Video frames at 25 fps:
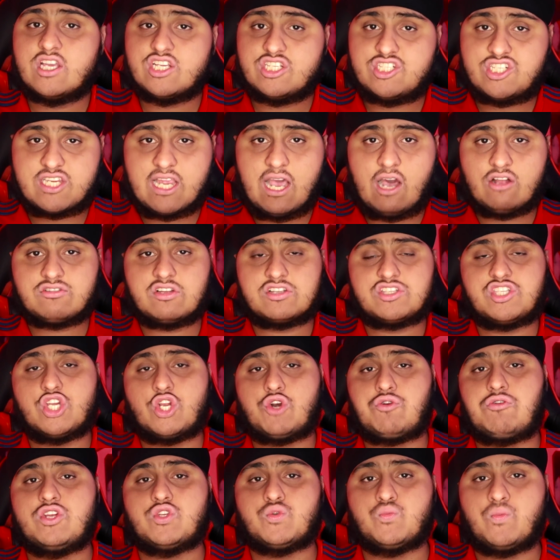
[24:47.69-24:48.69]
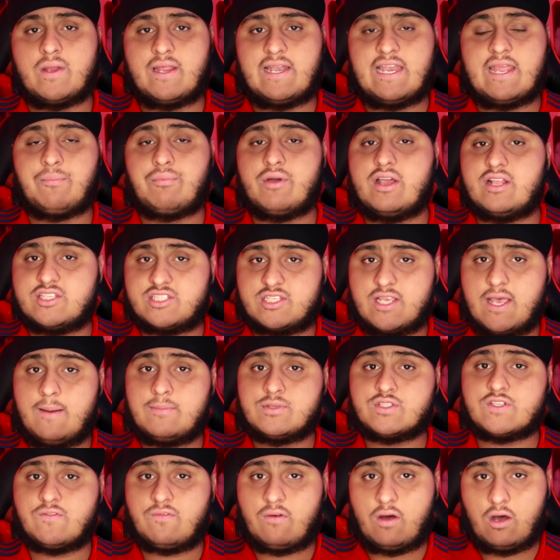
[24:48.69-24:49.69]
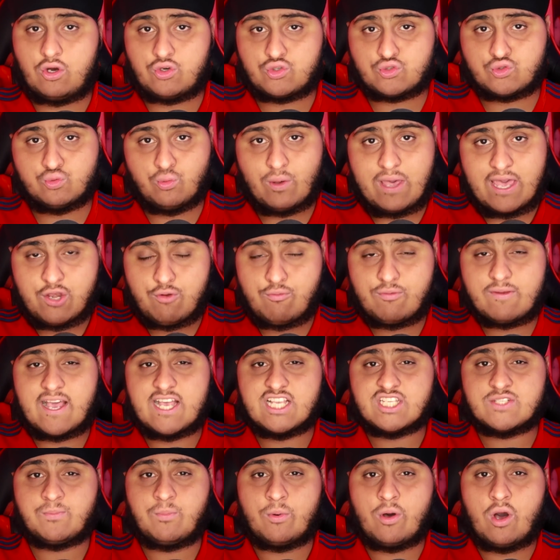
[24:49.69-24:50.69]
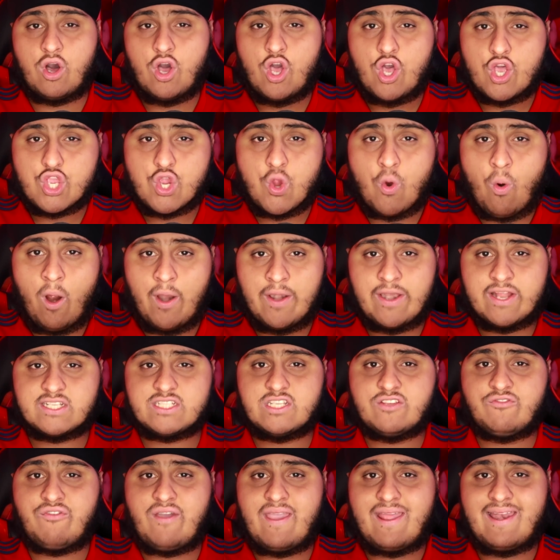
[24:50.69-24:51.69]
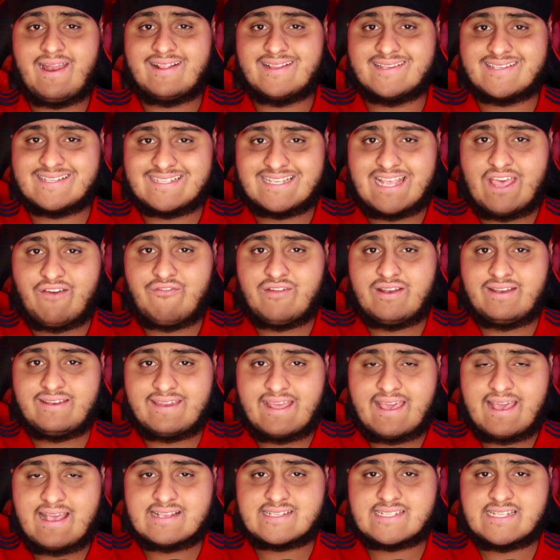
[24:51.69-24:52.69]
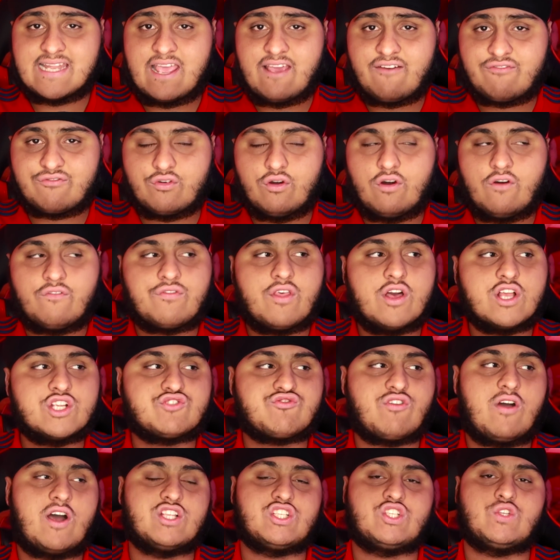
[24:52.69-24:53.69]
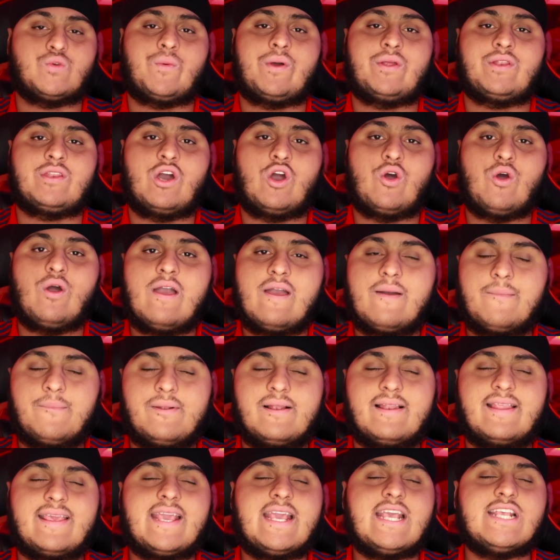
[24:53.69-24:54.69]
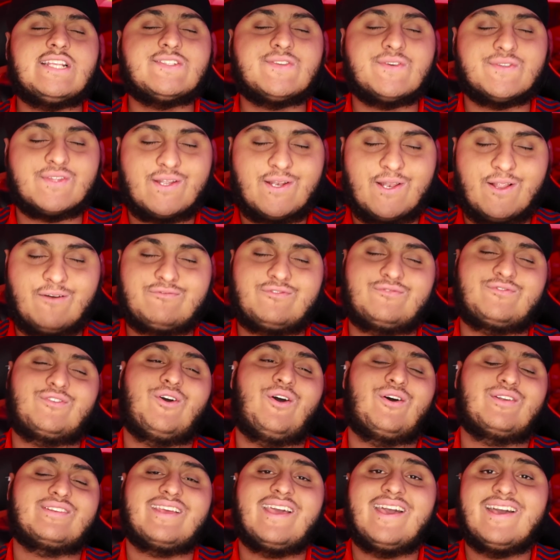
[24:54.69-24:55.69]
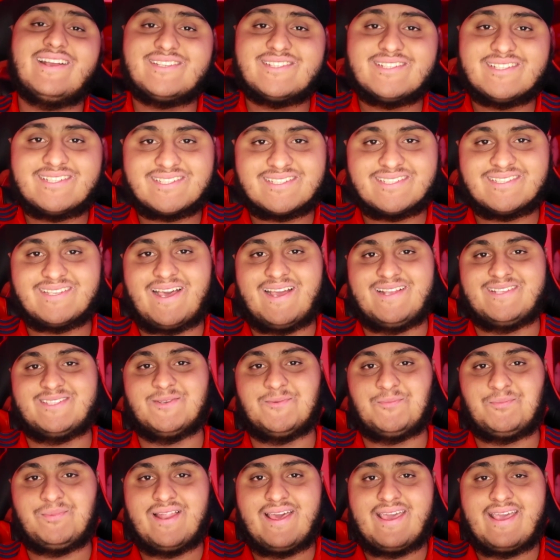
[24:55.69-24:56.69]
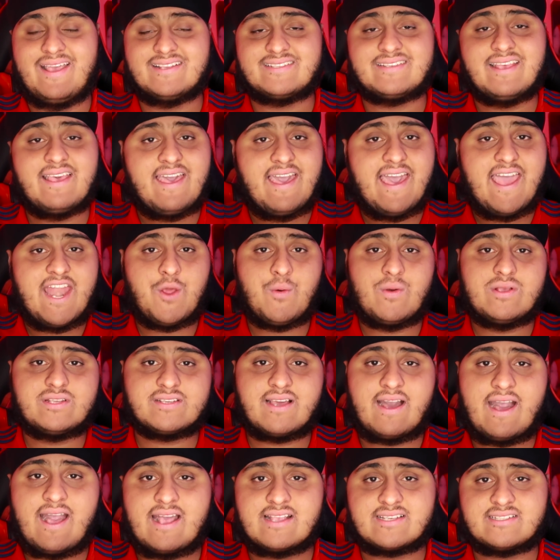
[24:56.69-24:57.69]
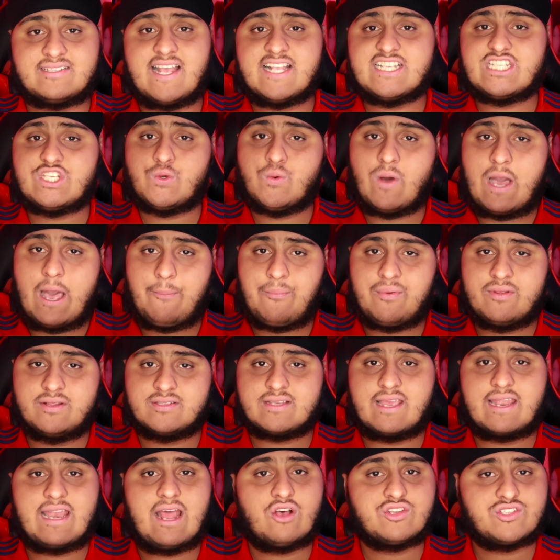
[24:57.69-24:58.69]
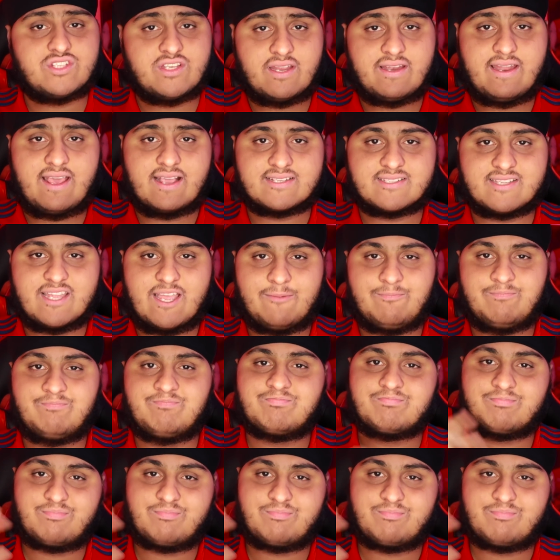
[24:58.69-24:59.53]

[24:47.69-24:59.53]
Shout out to Chris Wheatley. But in terms of Arsenal, Edu Gaspar, you're under surveillance. 7 days left of the transfer window. Please, for the love of God, just sign some players. Anyways, guys, let's see what happens, and I'll see you next time.